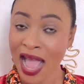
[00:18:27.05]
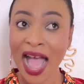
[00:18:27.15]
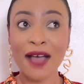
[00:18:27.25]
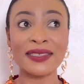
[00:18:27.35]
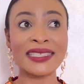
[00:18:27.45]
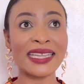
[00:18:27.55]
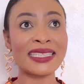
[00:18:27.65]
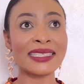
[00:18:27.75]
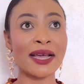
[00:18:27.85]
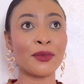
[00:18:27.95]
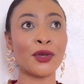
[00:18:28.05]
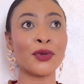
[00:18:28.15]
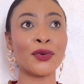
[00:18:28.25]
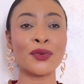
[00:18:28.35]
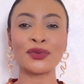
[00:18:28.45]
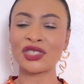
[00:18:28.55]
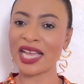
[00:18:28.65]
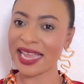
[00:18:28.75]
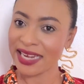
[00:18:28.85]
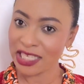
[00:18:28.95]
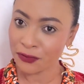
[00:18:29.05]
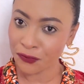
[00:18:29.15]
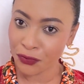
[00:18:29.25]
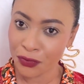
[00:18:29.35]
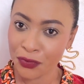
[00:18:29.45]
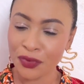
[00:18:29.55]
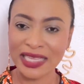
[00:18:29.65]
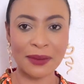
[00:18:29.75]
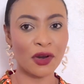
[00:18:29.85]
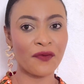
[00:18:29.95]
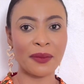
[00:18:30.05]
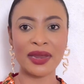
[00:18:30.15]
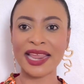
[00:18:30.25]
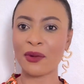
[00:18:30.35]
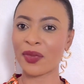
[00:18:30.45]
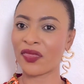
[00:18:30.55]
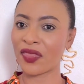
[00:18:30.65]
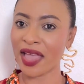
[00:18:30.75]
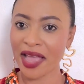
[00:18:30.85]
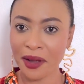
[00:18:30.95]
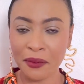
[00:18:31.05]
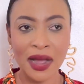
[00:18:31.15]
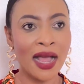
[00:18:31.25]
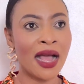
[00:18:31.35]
I've seen some, Chinese fruits. I'm not familiar with them.